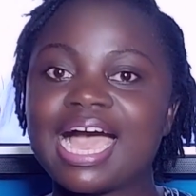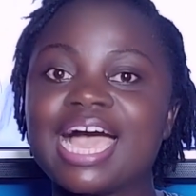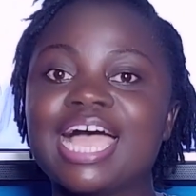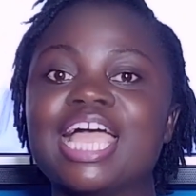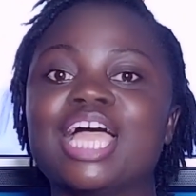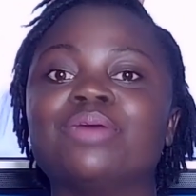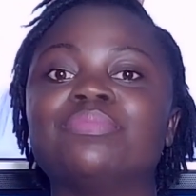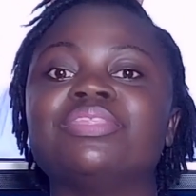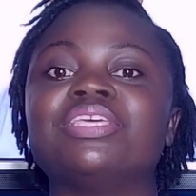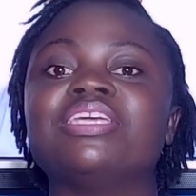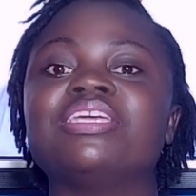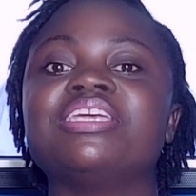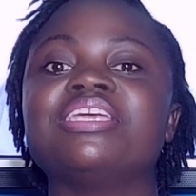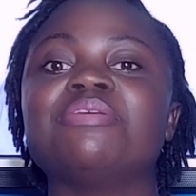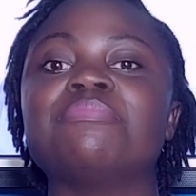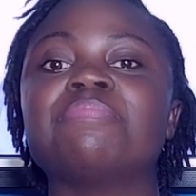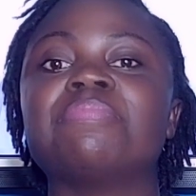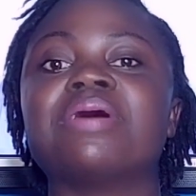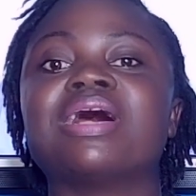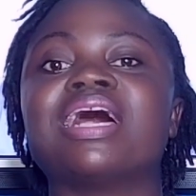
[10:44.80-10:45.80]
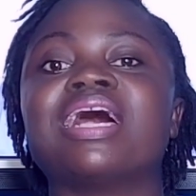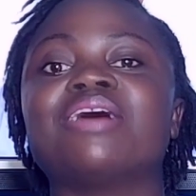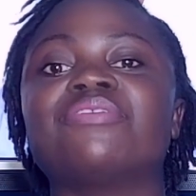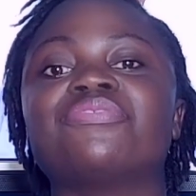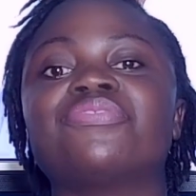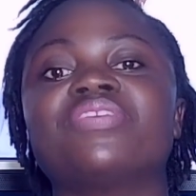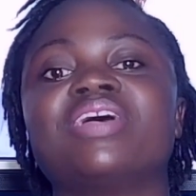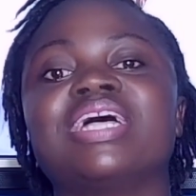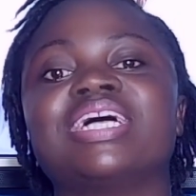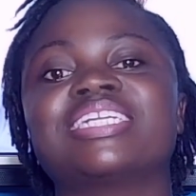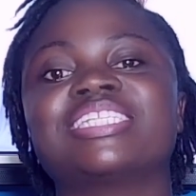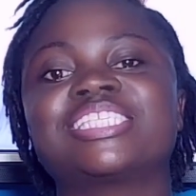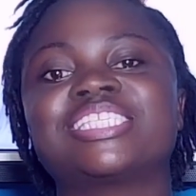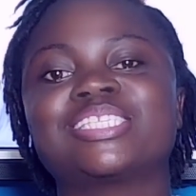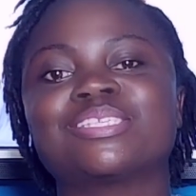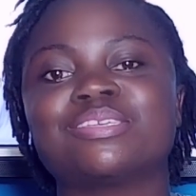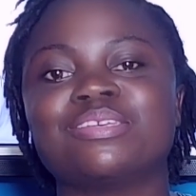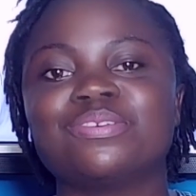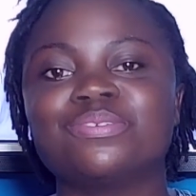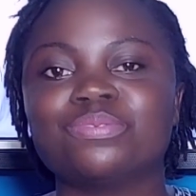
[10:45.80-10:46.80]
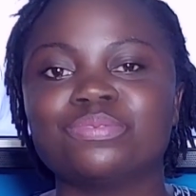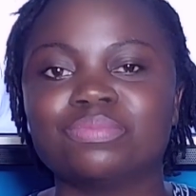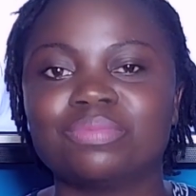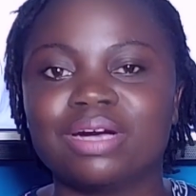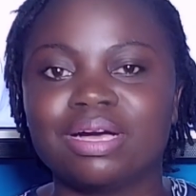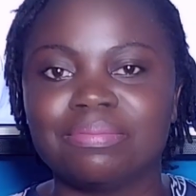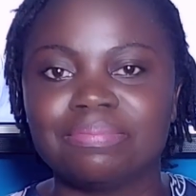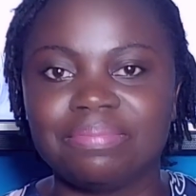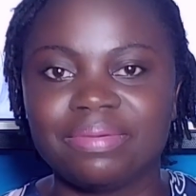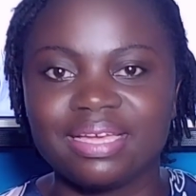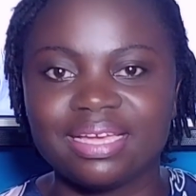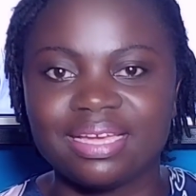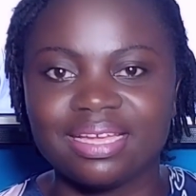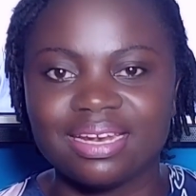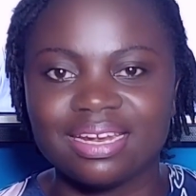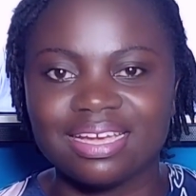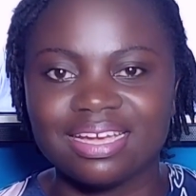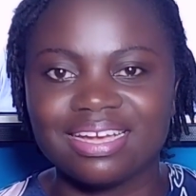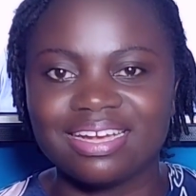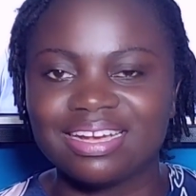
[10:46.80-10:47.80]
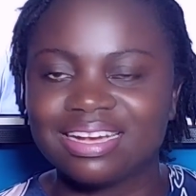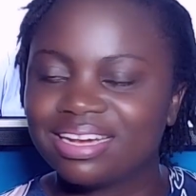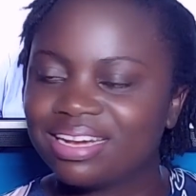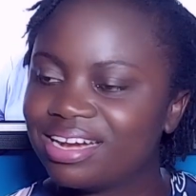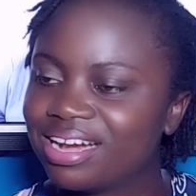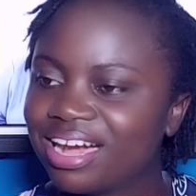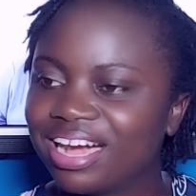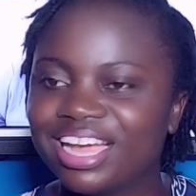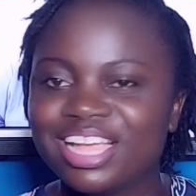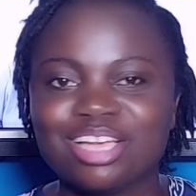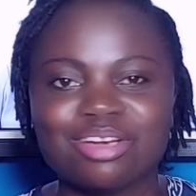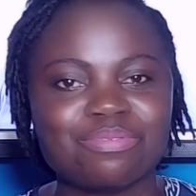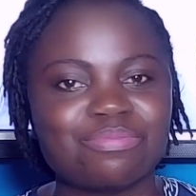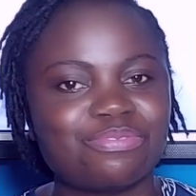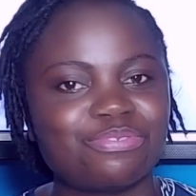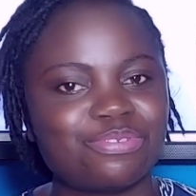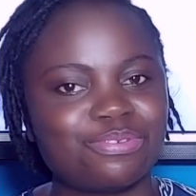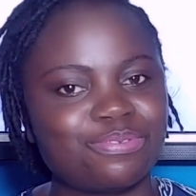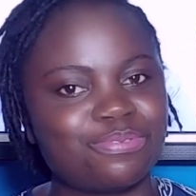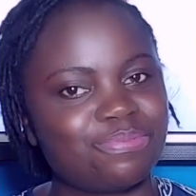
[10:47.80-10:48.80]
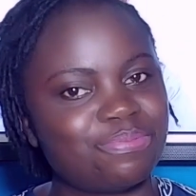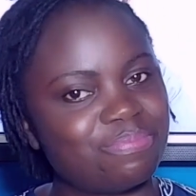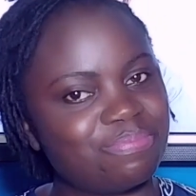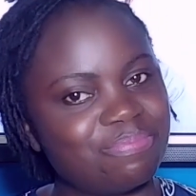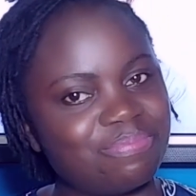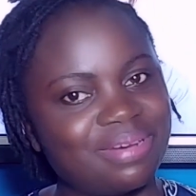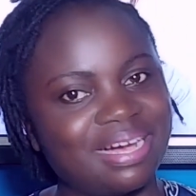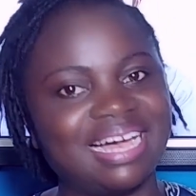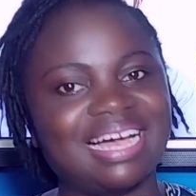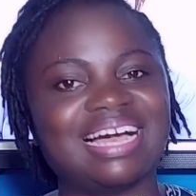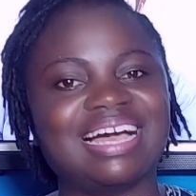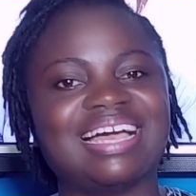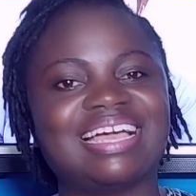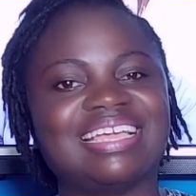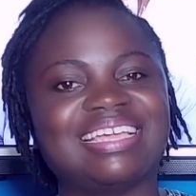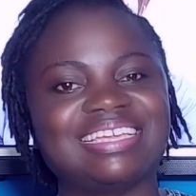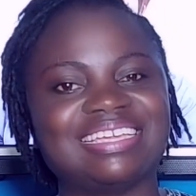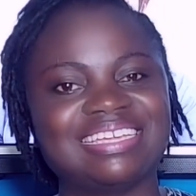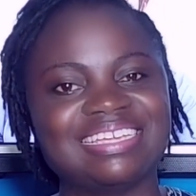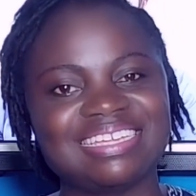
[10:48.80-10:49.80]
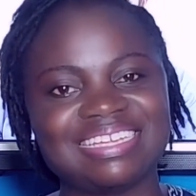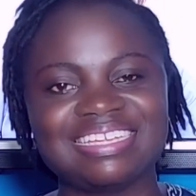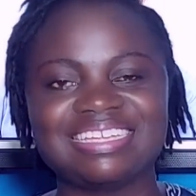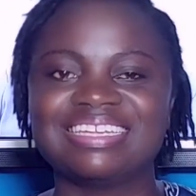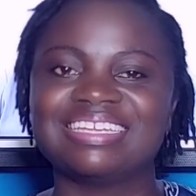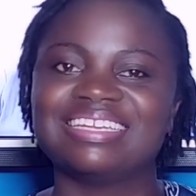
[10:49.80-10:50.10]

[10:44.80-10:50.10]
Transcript: I am the imperfect human being. I am Folu. Bye.